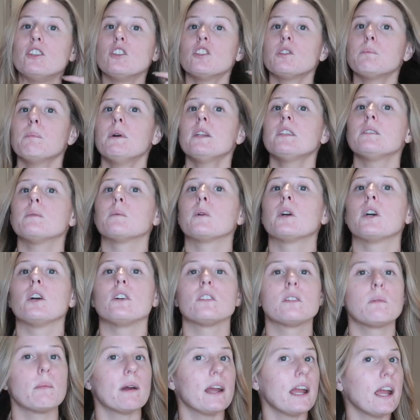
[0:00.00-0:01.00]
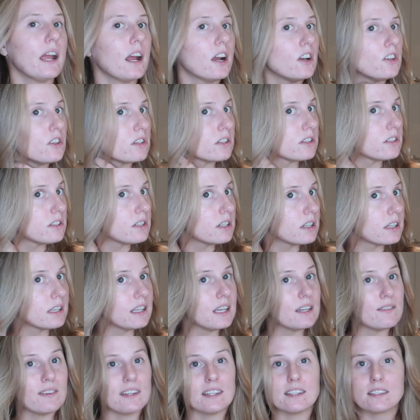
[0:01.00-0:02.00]
just put some curls in my hair just to
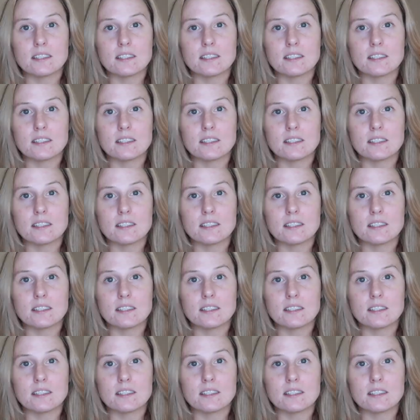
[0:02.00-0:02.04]
give it